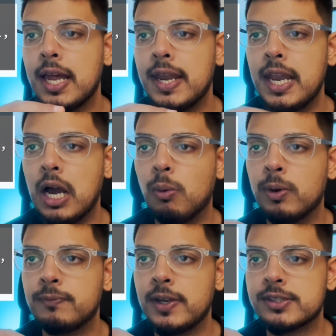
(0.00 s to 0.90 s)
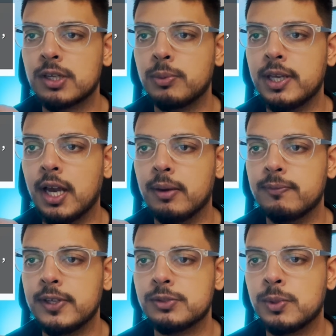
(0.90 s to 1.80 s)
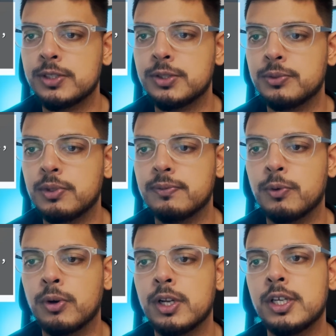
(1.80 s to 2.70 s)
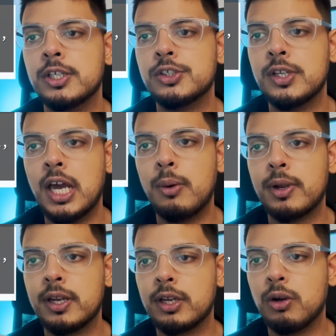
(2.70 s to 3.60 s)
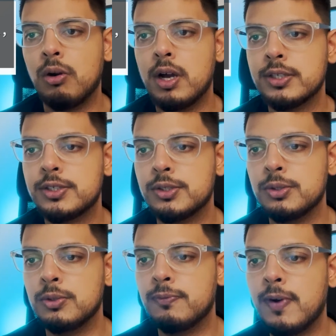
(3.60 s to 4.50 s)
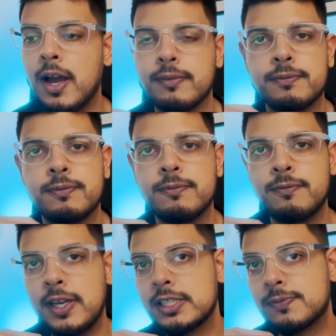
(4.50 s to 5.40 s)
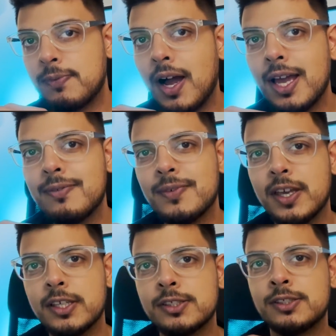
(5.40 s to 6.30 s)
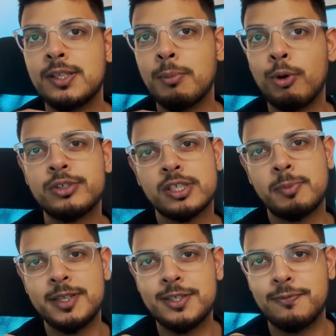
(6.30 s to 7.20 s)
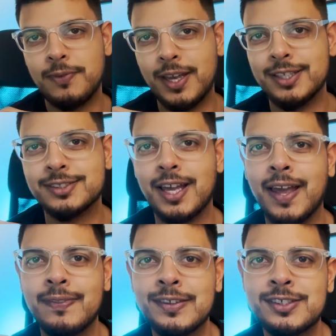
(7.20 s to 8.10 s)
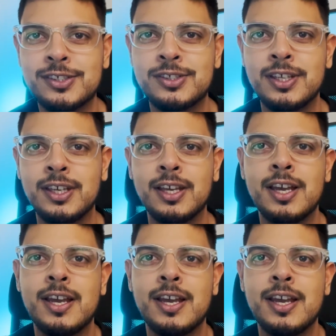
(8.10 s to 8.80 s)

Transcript: Now, what phase are we at? Phase 1, 2, 3, 4. So now we're going to go on to 5. Phase 5 is the most expensive phase, and this is the